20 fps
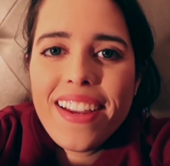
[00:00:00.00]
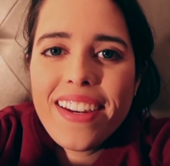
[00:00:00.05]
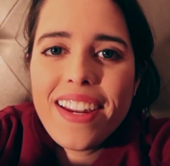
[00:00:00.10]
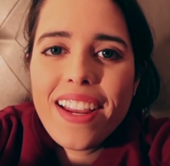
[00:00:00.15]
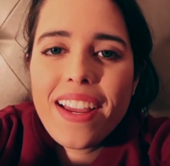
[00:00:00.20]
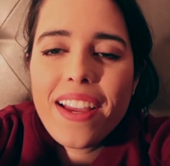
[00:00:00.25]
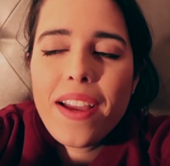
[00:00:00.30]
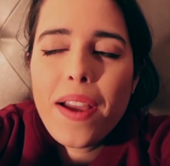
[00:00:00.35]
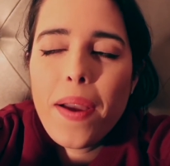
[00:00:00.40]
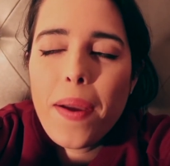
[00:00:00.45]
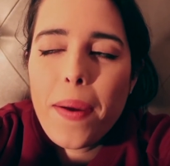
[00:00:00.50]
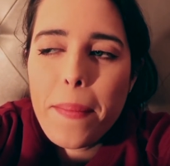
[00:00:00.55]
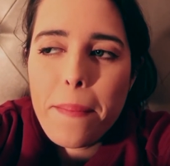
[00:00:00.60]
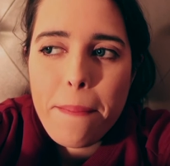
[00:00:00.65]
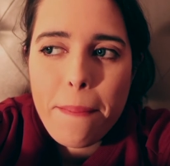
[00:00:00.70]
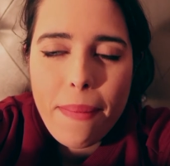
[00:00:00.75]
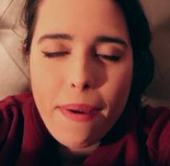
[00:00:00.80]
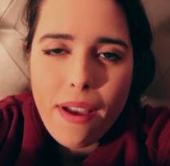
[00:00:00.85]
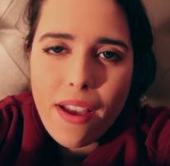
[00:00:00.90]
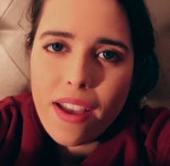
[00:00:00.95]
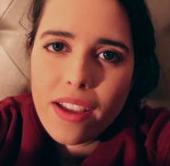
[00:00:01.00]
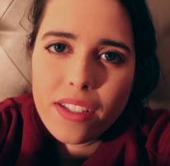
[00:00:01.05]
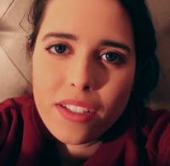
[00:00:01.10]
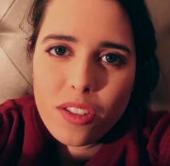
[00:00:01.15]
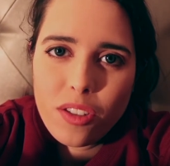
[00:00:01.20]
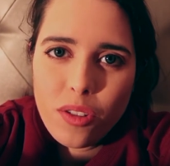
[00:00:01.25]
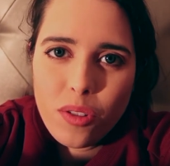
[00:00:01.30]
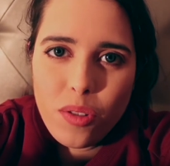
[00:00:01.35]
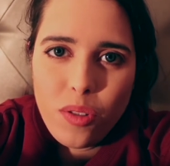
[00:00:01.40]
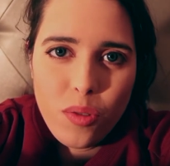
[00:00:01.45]
kind of come back
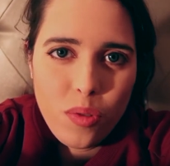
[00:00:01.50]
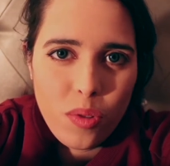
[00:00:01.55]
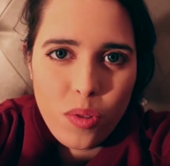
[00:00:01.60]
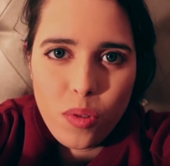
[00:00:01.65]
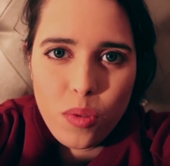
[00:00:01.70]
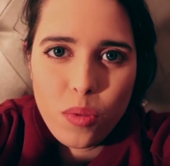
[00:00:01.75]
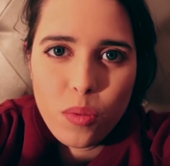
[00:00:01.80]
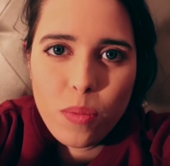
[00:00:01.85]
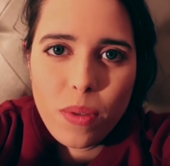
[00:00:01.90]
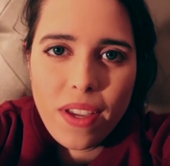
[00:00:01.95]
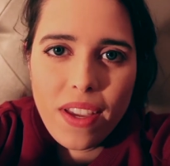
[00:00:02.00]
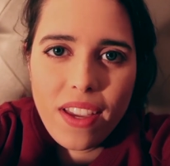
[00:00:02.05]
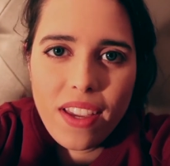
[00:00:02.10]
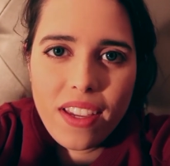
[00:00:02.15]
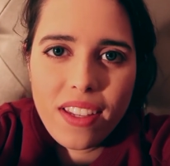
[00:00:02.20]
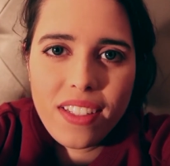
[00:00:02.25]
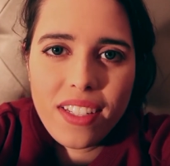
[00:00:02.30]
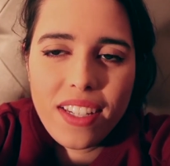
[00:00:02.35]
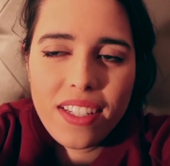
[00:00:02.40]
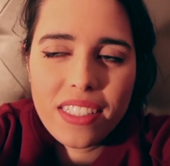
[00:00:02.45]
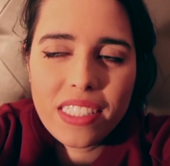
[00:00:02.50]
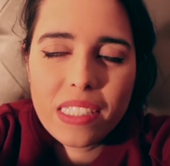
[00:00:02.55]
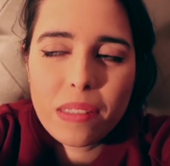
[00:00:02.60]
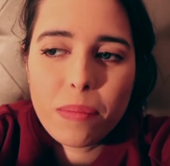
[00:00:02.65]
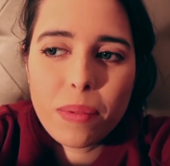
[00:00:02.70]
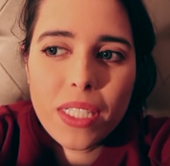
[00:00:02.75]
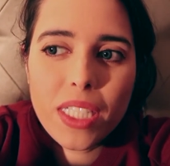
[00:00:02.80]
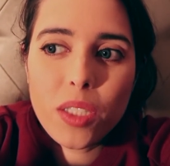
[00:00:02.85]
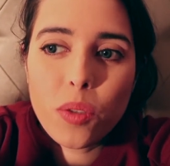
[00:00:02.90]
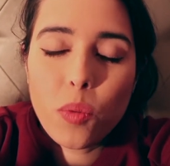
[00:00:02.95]
to YouTube and
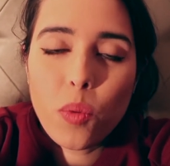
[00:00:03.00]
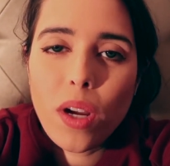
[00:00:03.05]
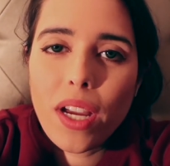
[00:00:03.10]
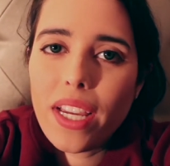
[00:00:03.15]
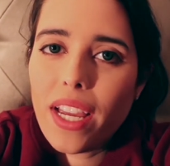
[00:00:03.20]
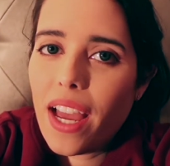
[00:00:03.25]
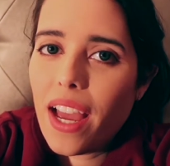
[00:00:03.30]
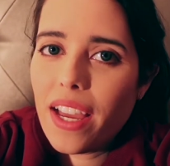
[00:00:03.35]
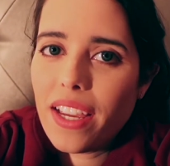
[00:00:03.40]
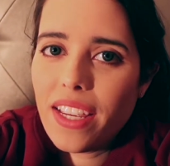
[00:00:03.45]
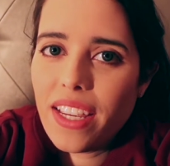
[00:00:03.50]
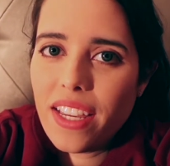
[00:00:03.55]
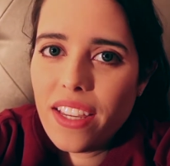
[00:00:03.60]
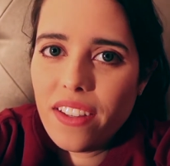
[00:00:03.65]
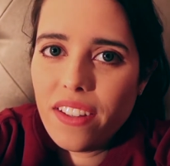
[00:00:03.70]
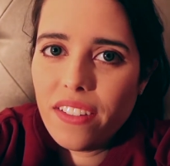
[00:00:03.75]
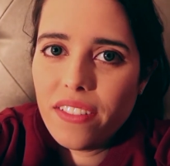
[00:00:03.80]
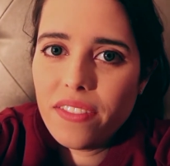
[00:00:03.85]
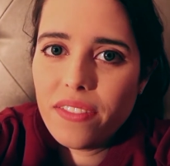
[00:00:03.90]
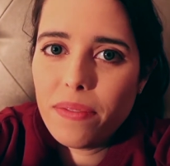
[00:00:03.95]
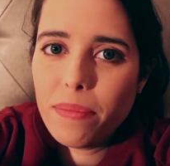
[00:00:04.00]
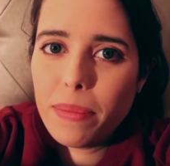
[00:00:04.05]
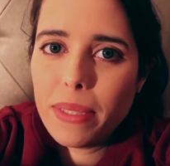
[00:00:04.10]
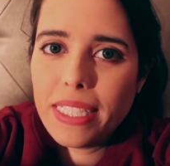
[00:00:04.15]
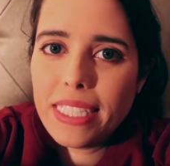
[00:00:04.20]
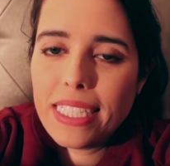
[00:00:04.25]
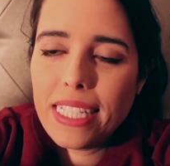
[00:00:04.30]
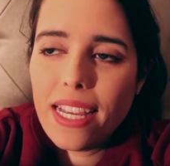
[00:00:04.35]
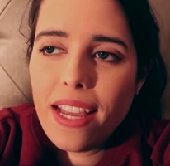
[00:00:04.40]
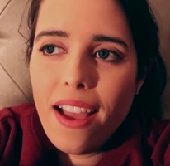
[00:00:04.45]
explain why I have
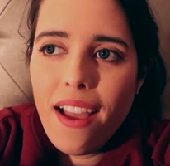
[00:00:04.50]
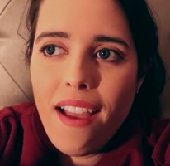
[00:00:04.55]
been